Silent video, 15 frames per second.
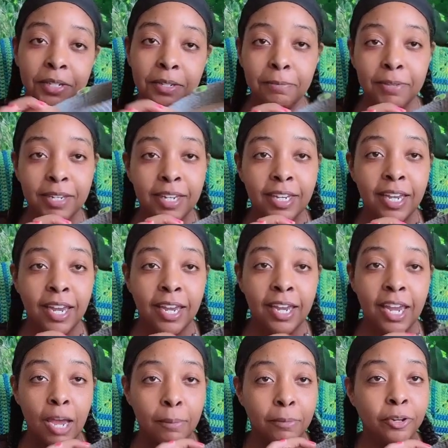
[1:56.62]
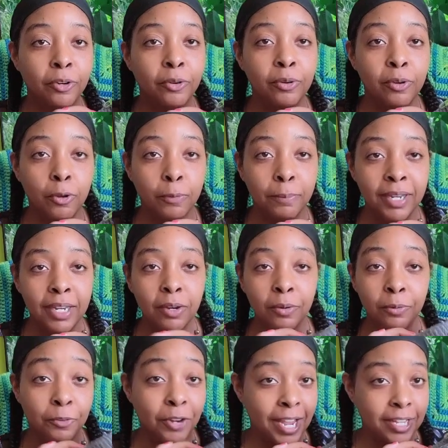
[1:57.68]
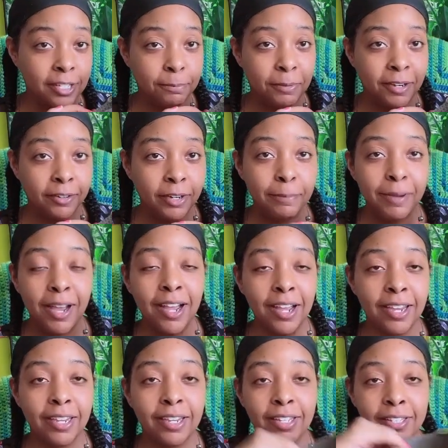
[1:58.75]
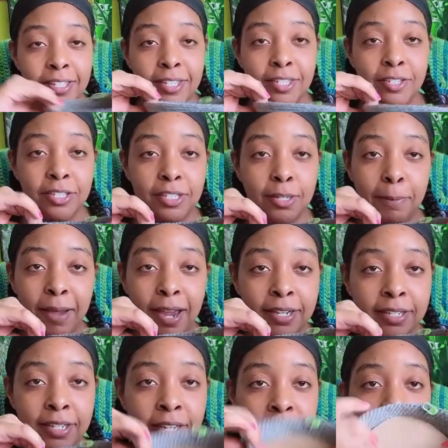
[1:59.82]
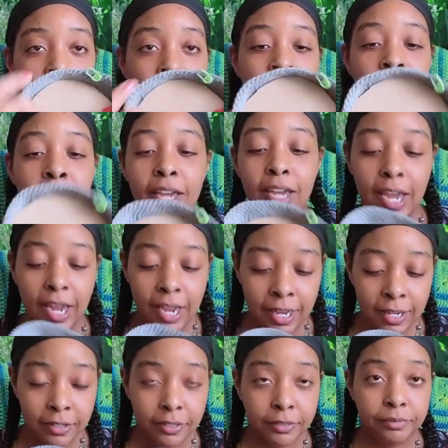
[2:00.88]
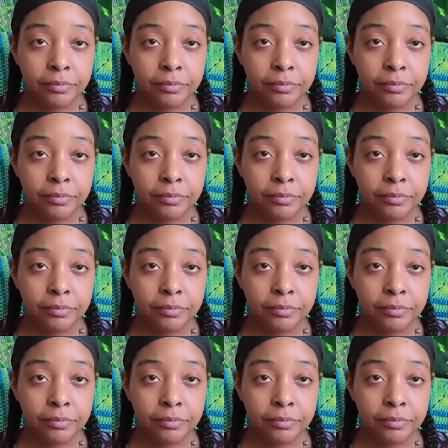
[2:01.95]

to be a amigurumi raspberry pie. And this is just the pie tin and